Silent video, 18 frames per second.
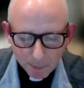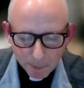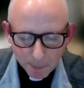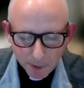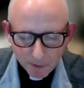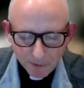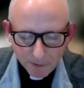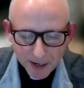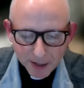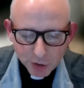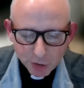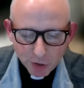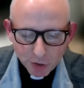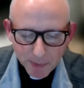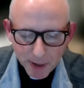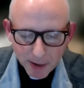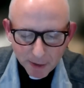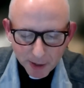Professor
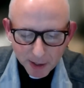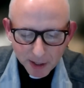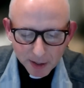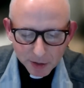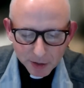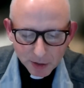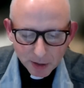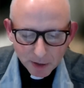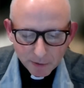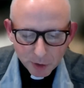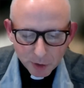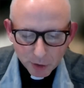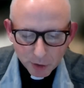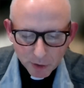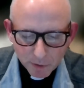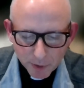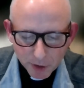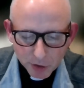Emeritus of
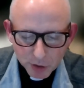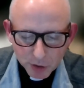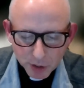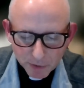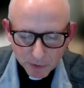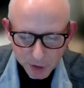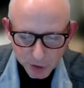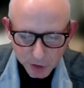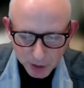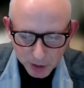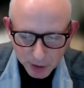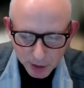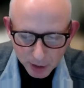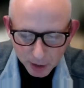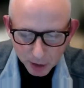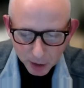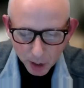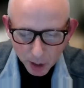University of
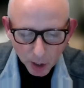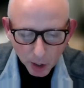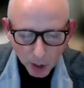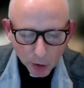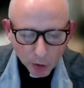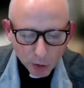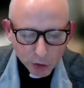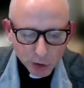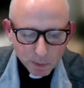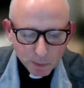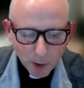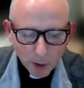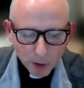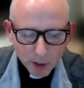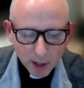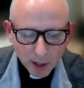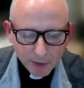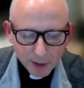Virginia, who
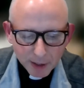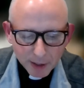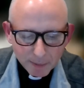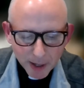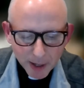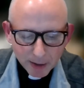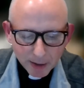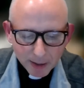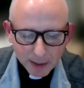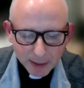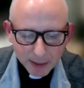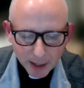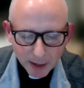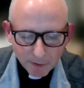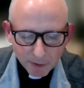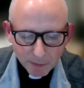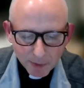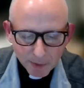spoke on the American
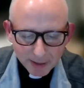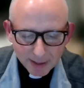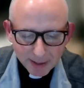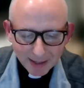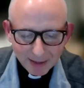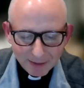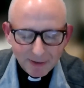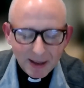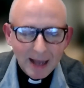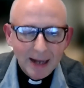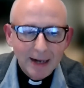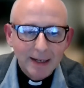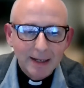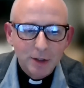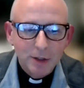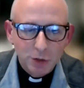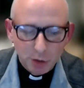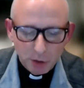government and the
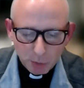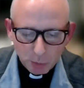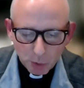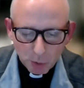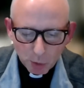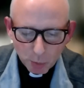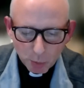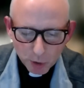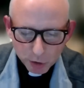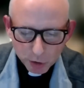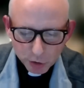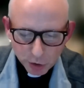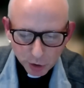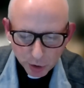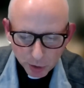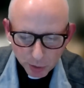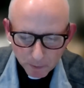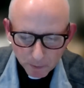Vatican during World War
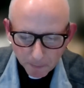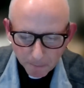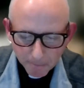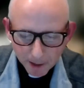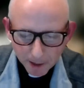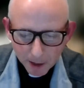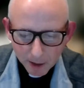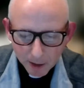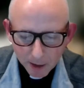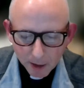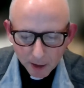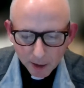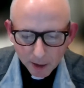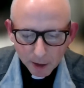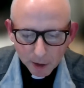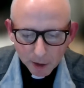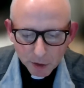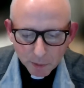II,
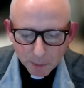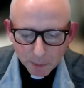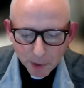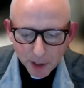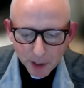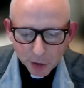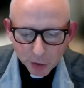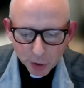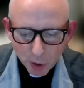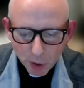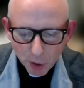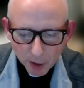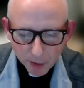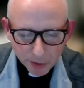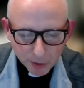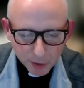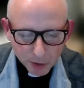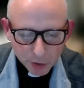the British
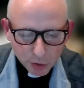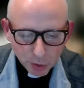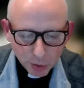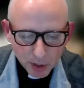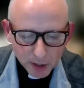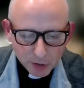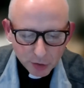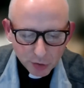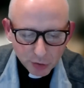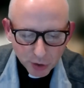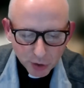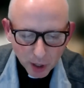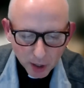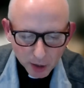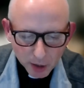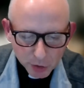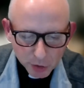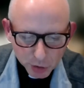author Joyce
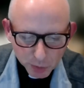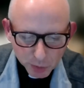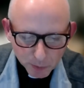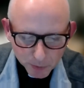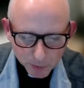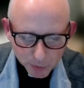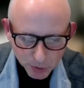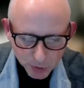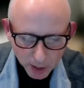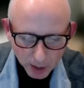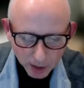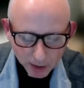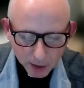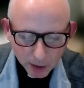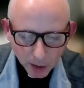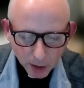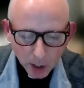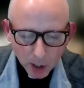
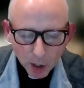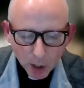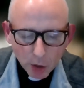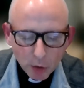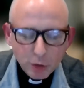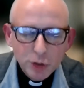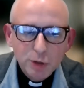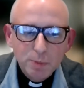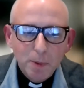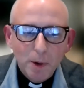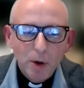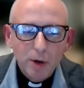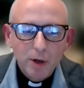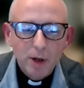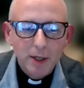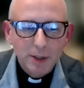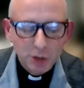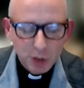Sugg, who
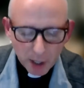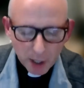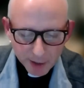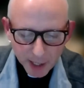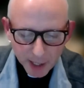spoke on John